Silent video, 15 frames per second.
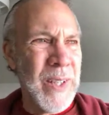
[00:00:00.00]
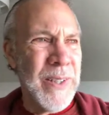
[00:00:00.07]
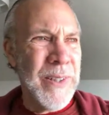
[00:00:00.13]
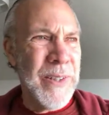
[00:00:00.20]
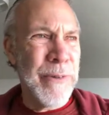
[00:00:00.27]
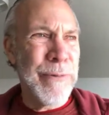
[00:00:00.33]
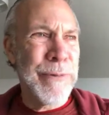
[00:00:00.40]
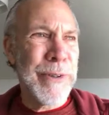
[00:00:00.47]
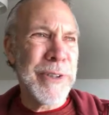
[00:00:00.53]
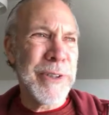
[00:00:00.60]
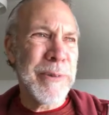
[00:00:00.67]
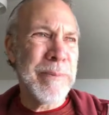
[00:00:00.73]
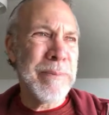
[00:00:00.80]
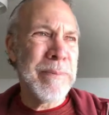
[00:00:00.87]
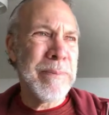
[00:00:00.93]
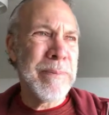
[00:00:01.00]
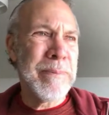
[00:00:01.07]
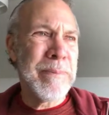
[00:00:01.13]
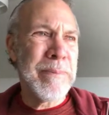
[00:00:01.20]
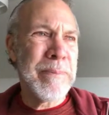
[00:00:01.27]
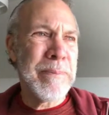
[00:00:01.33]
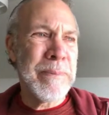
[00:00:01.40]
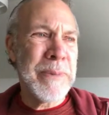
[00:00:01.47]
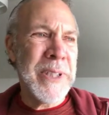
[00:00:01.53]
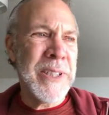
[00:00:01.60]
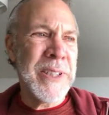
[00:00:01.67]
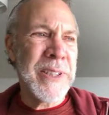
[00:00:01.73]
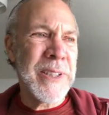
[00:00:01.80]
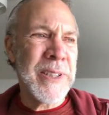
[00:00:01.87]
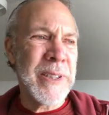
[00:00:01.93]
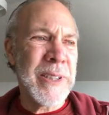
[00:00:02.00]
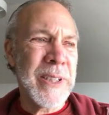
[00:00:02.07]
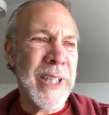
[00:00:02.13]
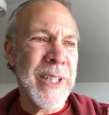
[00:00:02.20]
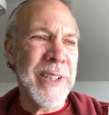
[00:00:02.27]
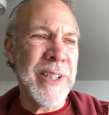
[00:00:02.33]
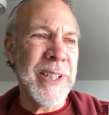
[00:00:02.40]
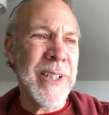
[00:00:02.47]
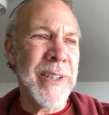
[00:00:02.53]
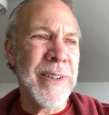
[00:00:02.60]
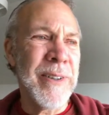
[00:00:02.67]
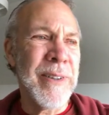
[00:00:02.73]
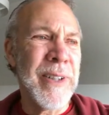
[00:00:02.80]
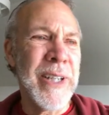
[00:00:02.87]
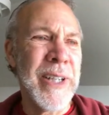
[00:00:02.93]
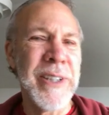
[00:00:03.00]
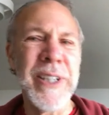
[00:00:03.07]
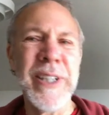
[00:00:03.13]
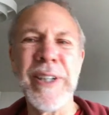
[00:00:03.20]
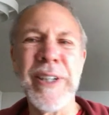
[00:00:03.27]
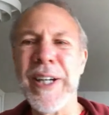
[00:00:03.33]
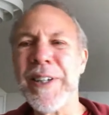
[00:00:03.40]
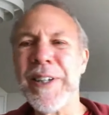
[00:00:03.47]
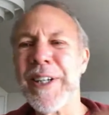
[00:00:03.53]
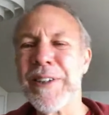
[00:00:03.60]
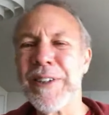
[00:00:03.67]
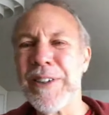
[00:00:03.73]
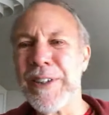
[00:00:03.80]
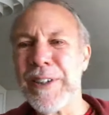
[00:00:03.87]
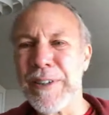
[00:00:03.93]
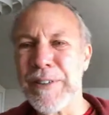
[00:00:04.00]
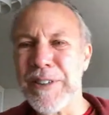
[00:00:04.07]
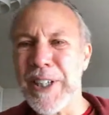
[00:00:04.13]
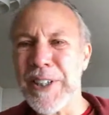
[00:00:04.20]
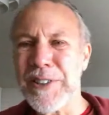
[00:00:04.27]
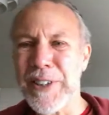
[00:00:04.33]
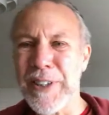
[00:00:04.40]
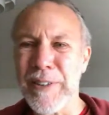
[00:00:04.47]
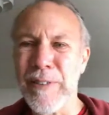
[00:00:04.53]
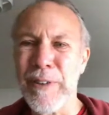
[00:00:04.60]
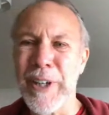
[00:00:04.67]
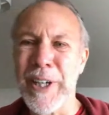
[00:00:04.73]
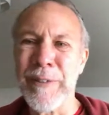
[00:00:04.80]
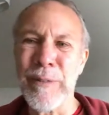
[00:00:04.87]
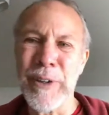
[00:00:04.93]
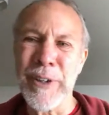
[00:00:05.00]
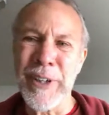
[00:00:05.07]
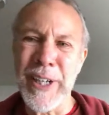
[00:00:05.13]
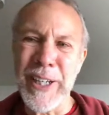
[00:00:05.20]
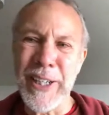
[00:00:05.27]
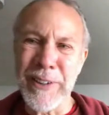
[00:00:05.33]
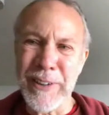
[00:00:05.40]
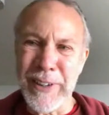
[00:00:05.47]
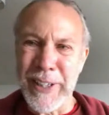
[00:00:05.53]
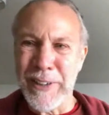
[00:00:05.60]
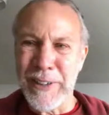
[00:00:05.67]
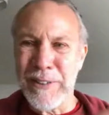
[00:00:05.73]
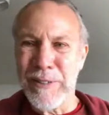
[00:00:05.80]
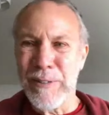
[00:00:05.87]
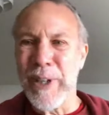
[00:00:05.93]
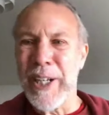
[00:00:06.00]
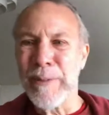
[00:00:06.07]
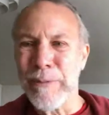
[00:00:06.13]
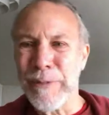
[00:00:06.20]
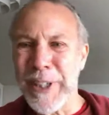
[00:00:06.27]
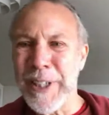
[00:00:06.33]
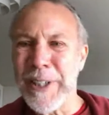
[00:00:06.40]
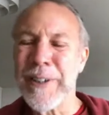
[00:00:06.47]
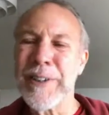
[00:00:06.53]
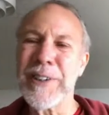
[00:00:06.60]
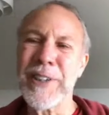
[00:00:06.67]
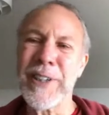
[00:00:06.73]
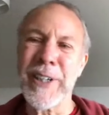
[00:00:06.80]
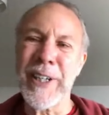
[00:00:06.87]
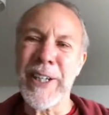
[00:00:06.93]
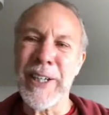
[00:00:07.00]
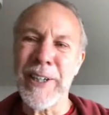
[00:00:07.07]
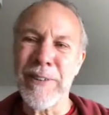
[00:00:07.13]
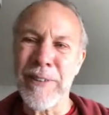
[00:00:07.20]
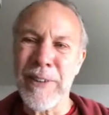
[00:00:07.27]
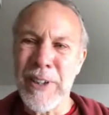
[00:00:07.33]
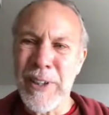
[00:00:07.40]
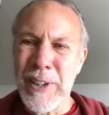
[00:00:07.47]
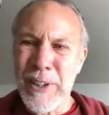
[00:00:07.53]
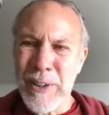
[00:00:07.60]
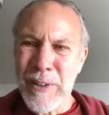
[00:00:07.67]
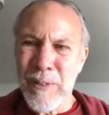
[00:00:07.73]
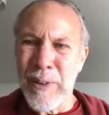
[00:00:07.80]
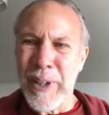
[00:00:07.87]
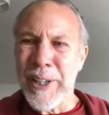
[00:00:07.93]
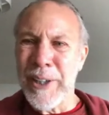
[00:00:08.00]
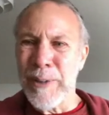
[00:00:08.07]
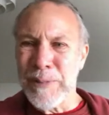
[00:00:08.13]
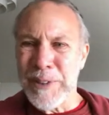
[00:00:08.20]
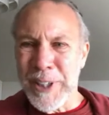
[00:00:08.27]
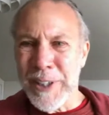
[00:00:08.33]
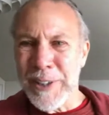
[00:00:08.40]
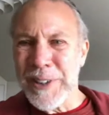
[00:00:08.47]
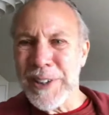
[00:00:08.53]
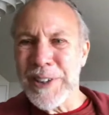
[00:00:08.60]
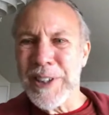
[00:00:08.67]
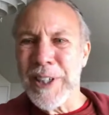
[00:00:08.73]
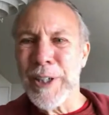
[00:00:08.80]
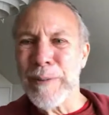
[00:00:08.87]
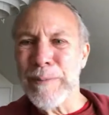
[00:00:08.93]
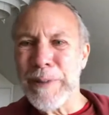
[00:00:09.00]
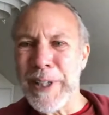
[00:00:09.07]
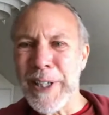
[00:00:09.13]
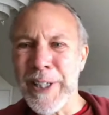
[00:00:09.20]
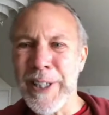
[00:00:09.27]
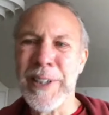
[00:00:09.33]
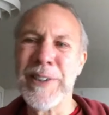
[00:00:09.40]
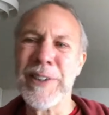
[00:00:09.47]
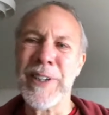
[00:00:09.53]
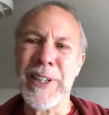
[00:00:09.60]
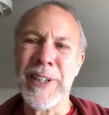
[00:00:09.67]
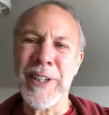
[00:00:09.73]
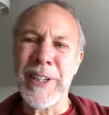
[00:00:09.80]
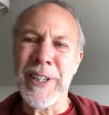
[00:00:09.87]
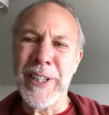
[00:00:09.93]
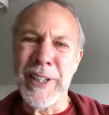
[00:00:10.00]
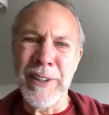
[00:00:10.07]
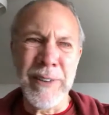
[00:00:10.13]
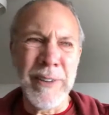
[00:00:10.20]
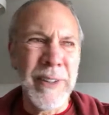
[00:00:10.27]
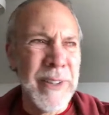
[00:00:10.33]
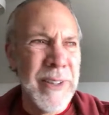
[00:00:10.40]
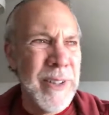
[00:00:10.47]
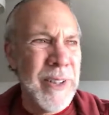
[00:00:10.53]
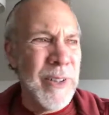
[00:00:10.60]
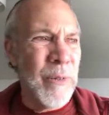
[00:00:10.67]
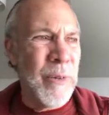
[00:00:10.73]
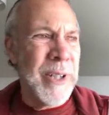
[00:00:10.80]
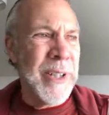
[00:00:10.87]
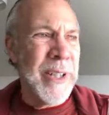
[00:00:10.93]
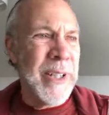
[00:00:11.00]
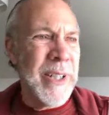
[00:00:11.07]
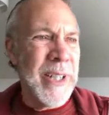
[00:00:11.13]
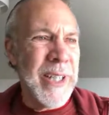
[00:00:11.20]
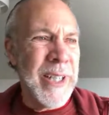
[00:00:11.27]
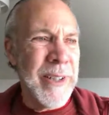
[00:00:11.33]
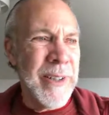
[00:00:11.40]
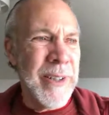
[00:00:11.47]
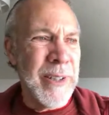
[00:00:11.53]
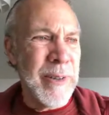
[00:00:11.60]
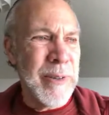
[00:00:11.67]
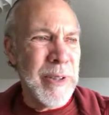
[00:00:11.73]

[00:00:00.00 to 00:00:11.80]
the first piece I did a test run where I had like random figures, then I had random sentences on a page, and then I had one that had a